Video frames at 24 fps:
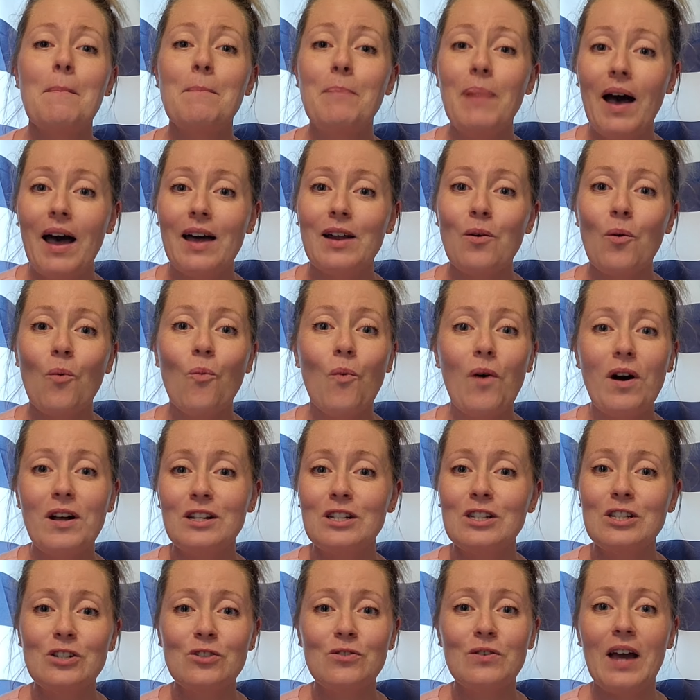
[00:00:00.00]
But
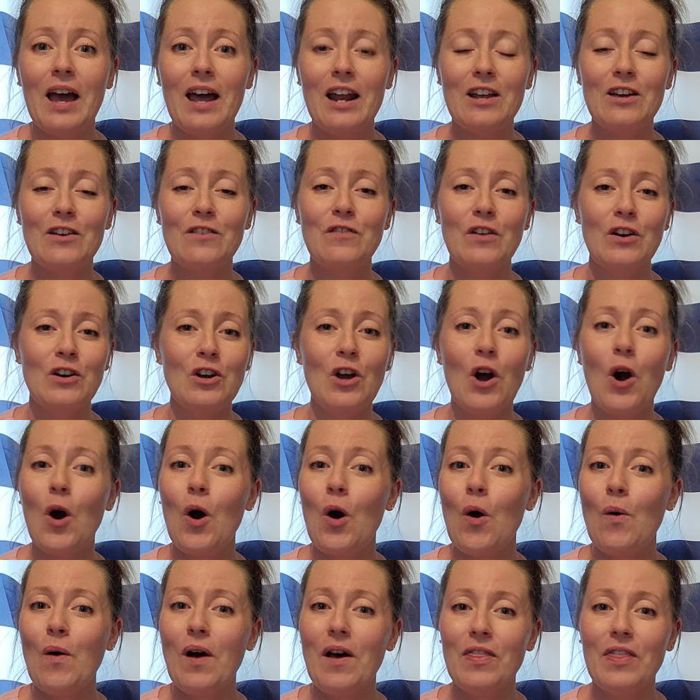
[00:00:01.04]
once you kind of
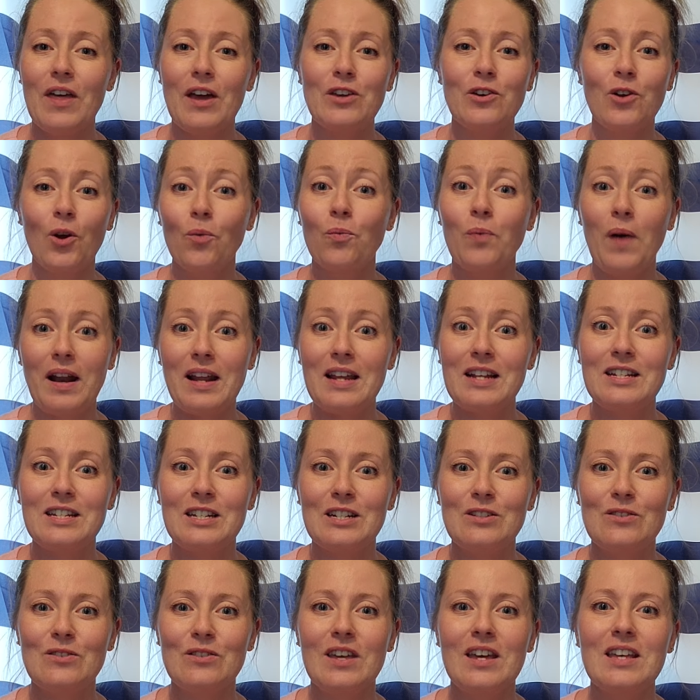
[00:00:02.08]
know that you're ready
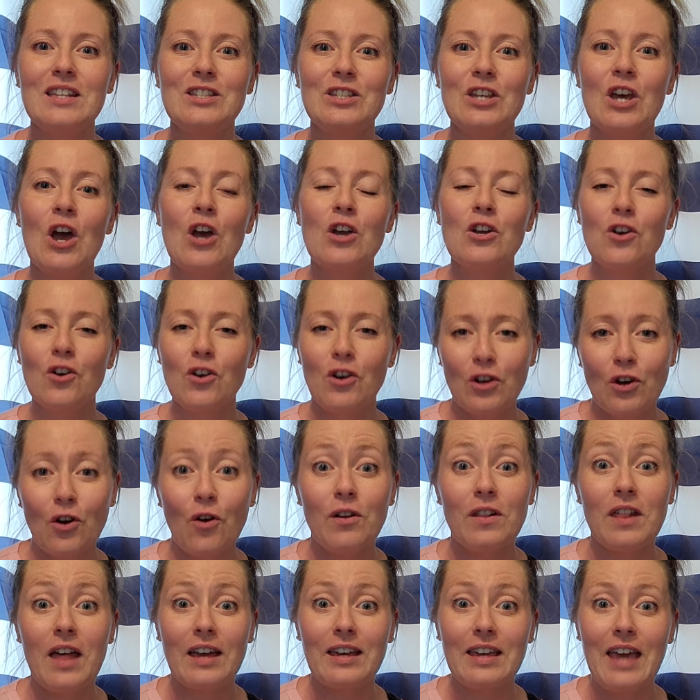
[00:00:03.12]
to do this, you're going to
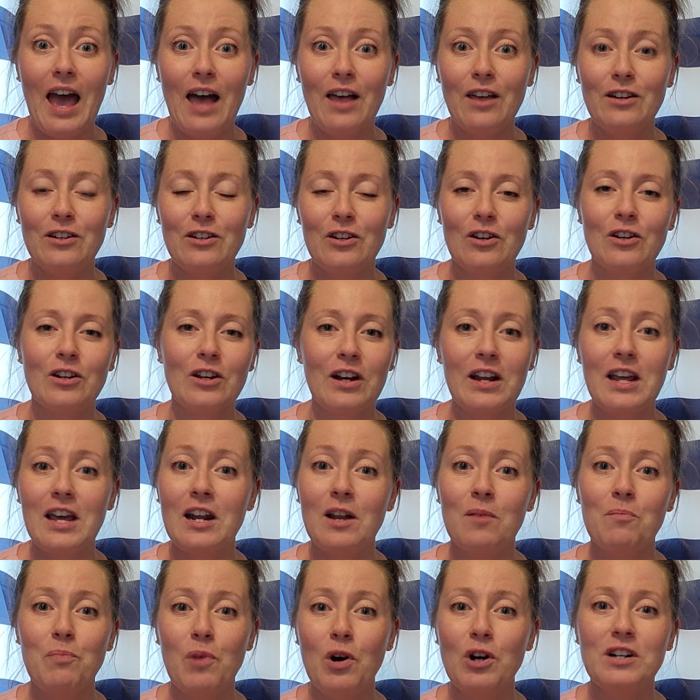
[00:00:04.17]
go to that calendar. You're going to
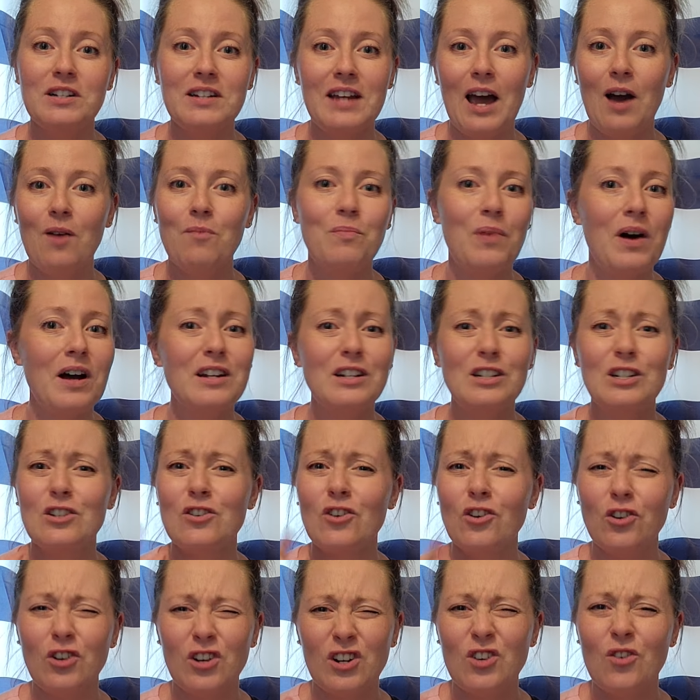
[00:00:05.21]
hit a book now button and
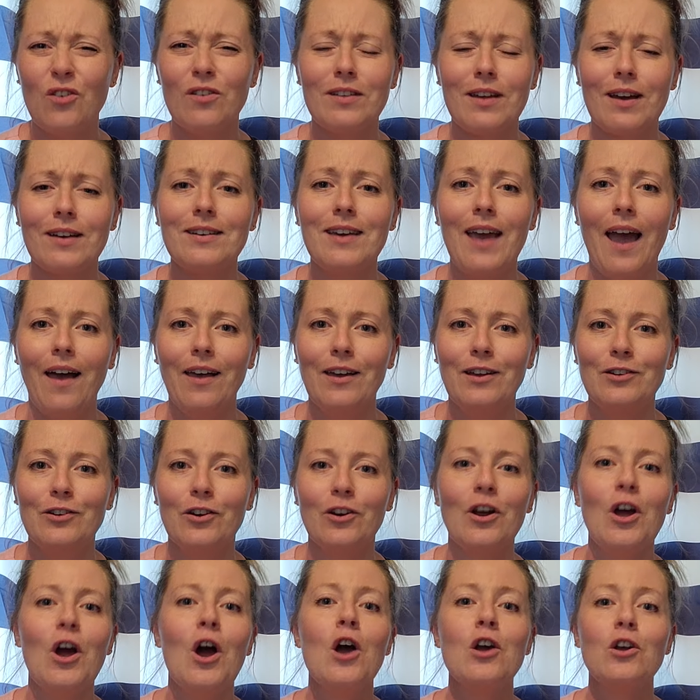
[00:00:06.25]
you're going to go to that
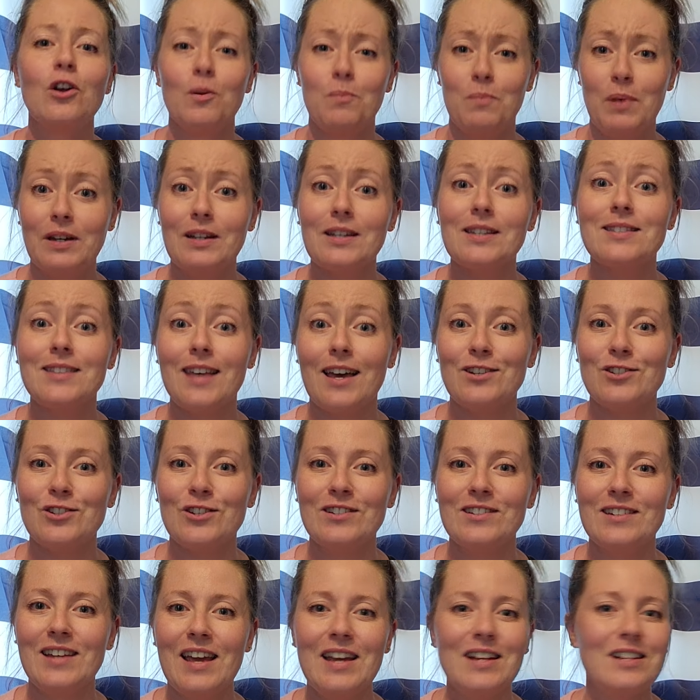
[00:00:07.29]
calendar. You're going to pick a
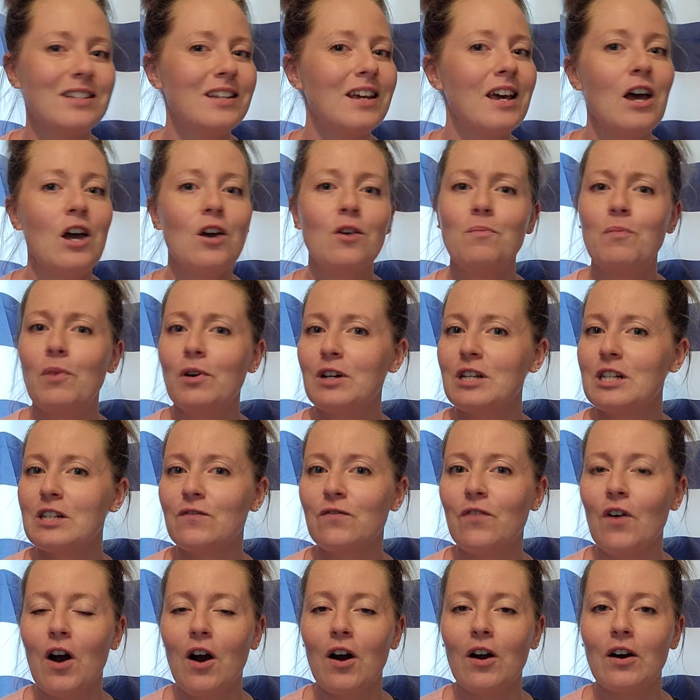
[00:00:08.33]
session date. Book as
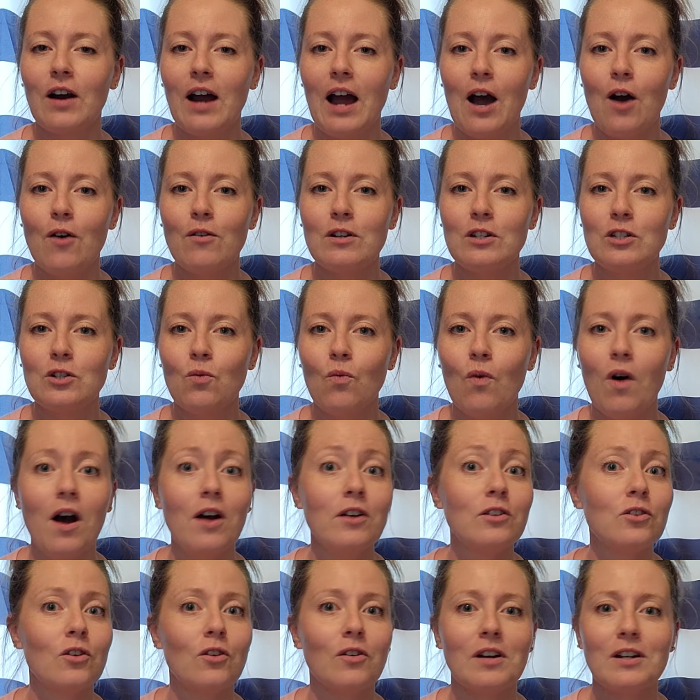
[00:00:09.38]
far out as you
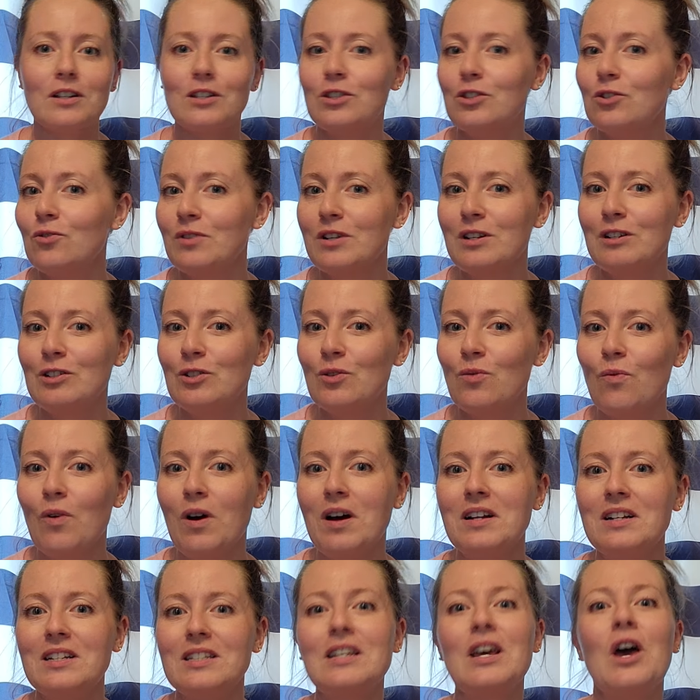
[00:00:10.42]
want or as soon as you
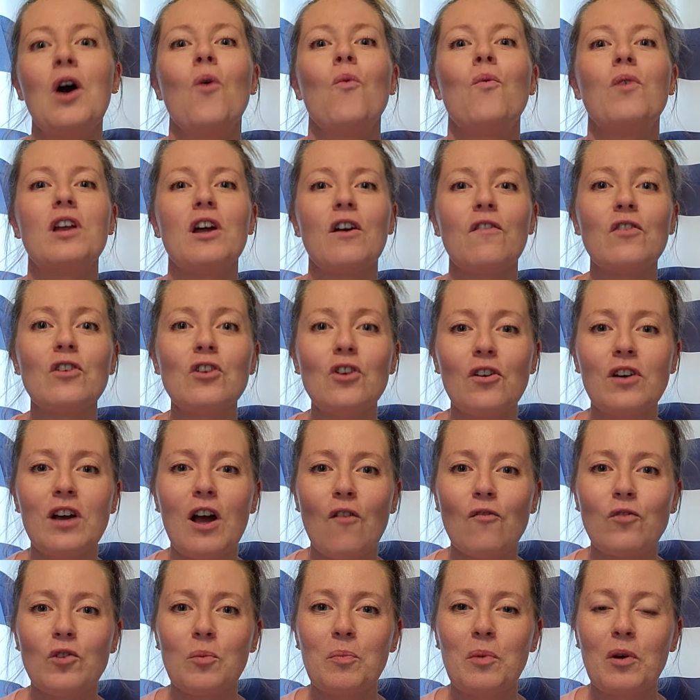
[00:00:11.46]
want, whatever you're
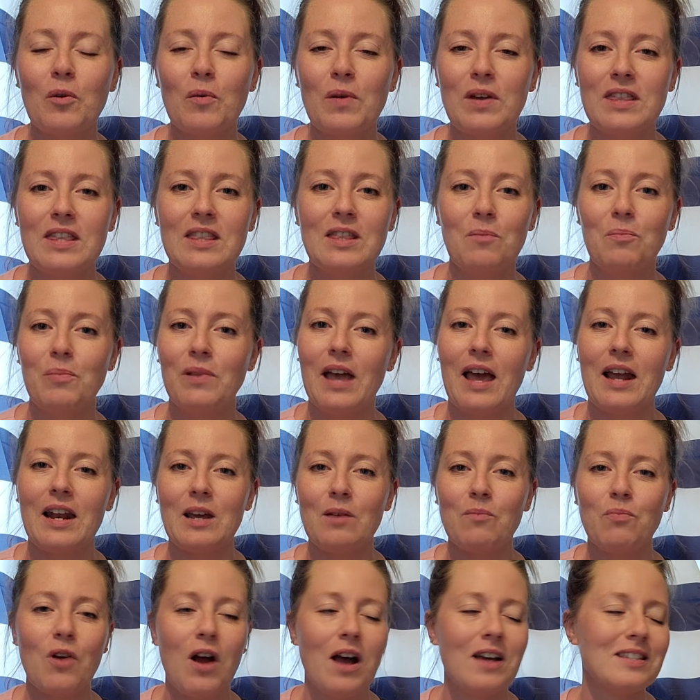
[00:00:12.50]
comfortable with in the
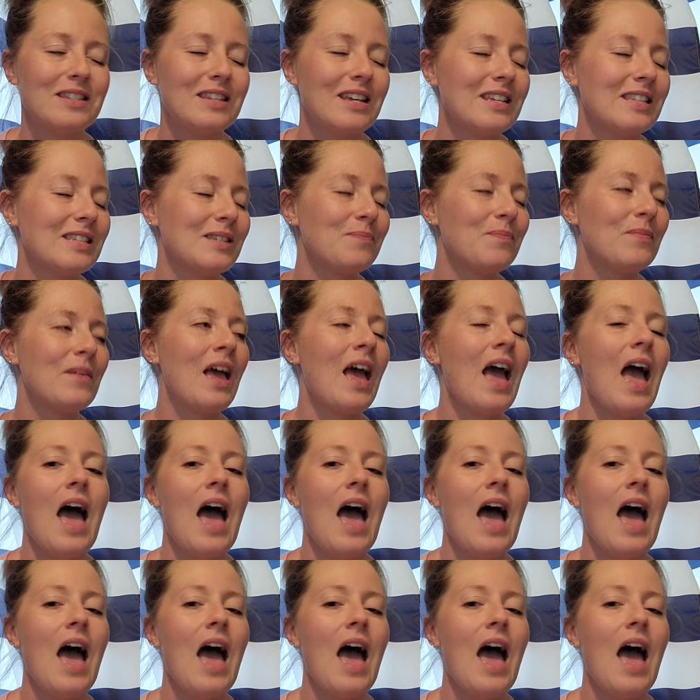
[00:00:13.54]
planning process.